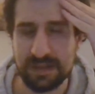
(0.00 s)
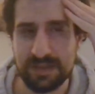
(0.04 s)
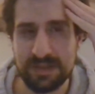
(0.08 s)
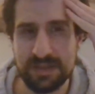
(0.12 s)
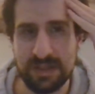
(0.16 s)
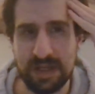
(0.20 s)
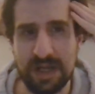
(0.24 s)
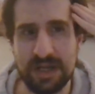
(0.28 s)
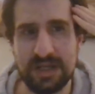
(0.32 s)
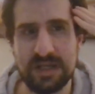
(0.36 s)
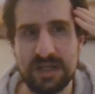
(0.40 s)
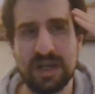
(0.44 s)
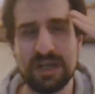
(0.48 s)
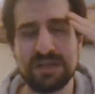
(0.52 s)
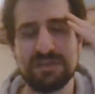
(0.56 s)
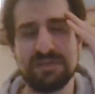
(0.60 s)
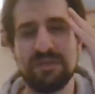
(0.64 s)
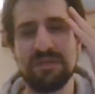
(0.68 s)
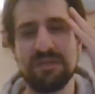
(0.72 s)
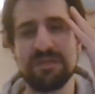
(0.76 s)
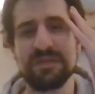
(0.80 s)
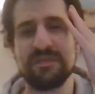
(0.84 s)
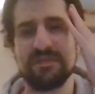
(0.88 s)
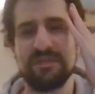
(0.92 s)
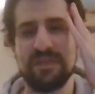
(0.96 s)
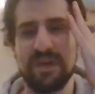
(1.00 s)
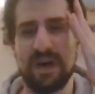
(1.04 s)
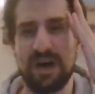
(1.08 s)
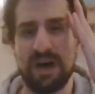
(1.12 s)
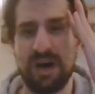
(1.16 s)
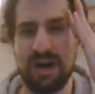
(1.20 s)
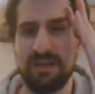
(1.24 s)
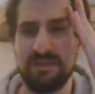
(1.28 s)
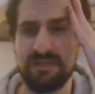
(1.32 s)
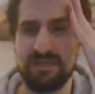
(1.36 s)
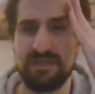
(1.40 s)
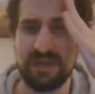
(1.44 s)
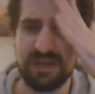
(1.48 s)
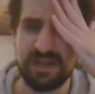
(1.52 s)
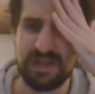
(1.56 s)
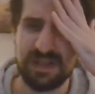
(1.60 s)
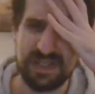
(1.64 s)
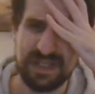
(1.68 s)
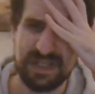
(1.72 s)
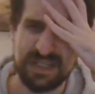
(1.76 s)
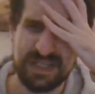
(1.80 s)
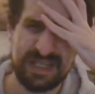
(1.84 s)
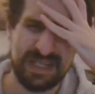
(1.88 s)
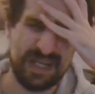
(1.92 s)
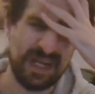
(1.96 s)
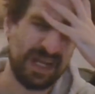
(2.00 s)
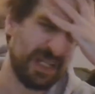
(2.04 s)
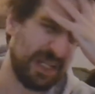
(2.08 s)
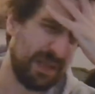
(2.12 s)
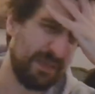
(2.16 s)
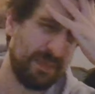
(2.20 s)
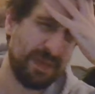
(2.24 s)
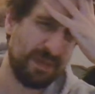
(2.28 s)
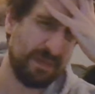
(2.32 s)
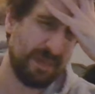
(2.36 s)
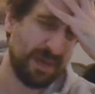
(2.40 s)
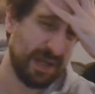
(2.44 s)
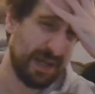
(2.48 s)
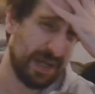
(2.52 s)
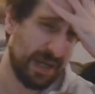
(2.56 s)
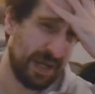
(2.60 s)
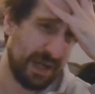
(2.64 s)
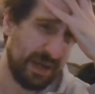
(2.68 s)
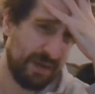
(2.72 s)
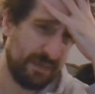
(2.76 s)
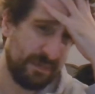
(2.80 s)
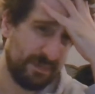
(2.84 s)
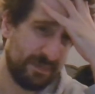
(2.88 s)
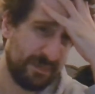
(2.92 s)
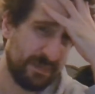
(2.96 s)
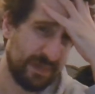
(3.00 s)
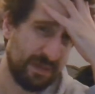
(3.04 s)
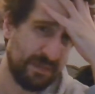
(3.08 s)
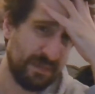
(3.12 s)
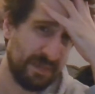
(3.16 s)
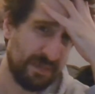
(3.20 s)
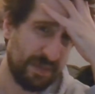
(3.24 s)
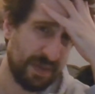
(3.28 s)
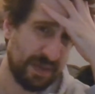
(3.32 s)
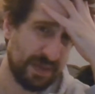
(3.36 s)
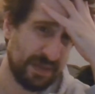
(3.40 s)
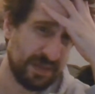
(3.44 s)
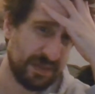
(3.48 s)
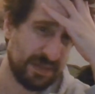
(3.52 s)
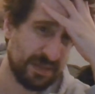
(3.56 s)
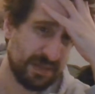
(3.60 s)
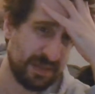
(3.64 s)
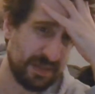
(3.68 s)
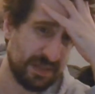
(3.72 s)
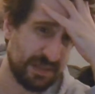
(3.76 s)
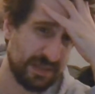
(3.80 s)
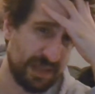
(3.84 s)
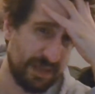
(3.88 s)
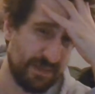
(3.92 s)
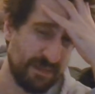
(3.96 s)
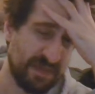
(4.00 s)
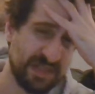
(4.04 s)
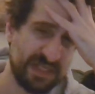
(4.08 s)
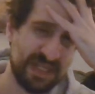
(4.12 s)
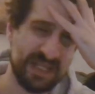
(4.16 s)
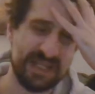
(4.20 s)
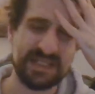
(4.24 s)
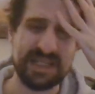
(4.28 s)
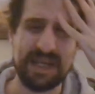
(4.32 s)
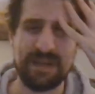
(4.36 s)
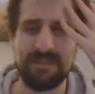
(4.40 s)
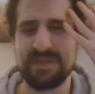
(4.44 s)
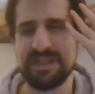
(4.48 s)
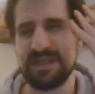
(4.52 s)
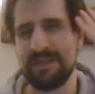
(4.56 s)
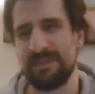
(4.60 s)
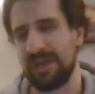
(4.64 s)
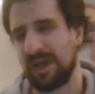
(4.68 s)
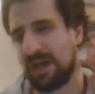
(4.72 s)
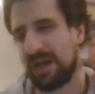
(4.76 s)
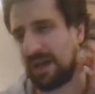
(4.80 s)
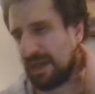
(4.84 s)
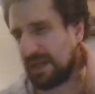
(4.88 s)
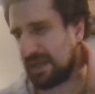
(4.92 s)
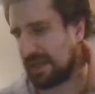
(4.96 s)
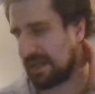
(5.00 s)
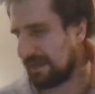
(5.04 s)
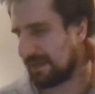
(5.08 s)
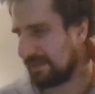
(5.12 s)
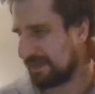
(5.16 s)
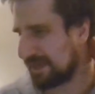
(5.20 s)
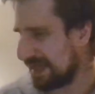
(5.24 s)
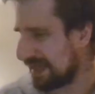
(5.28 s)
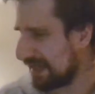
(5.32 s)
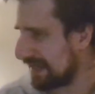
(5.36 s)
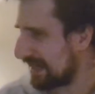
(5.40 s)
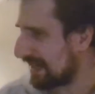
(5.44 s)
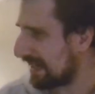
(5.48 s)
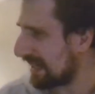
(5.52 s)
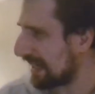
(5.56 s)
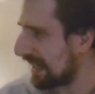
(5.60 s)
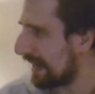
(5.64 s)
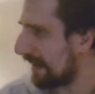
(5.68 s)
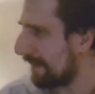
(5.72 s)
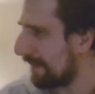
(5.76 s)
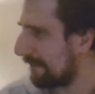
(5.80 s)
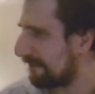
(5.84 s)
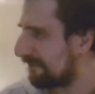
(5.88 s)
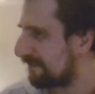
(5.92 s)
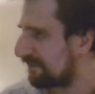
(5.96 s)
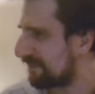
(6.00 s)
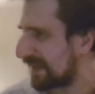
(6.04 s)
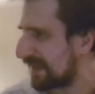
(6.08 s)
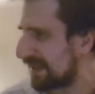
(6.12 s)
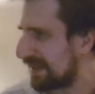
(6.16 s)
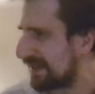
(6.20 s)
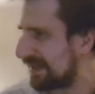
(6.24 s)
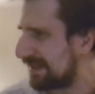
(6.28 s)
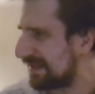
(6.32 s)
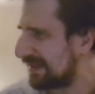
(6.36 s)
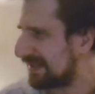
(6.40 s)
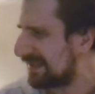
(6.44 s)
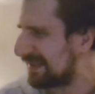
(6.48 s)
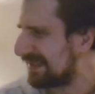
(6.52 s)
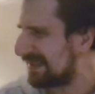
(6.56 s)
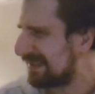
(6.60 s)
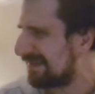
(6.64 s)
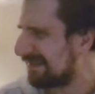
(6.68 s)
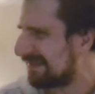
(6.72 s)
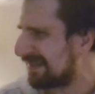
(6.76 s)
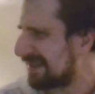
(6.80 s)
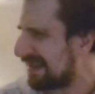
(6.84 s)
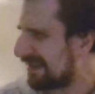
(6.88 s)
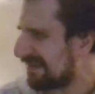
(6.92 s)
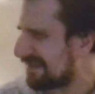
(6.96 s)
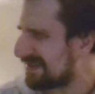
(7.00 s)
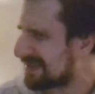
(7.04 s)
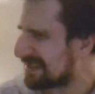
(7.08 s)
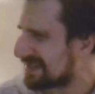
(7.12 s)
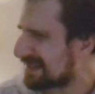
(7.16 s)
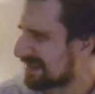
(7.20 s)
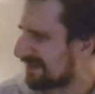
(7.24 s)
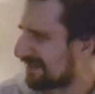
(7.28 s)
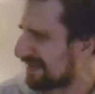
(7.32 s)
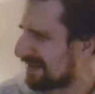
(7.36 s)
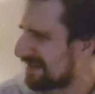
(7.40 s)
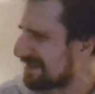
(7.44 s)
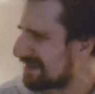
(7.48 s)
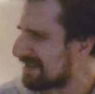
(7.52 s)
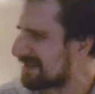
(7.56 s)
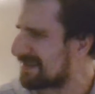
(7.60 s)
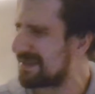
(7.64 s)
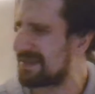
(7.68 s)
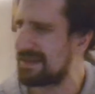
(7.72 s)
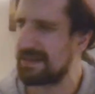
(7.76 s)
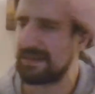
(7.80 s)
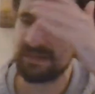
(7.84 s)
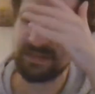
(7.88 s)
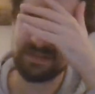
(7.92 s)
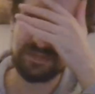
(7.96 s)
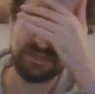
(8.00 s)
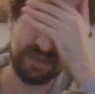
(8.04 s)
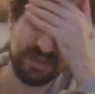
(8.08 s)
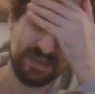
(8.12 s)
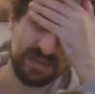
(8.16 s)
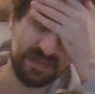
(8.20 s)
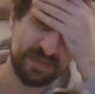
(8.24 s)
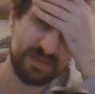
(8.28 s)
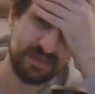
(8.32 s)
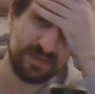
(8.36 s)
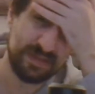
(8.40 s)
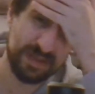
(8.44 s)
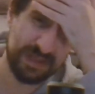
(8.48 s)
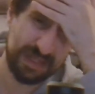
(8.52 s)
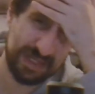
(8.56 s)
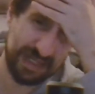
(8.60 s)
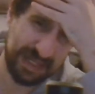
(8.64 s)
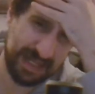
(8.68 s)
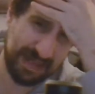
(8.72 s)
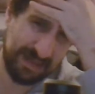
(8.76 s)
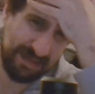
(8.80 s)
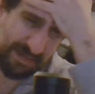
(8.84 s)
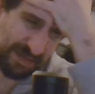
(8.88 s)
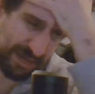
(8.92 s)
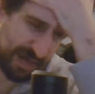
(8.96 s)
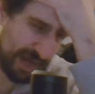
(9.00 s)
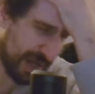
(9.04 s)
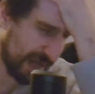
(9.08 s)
Johnny Knoxville was involved. He got eliminated by Sami Zayn. Sami Zayn got eliminated. What else is there? What's good about this? It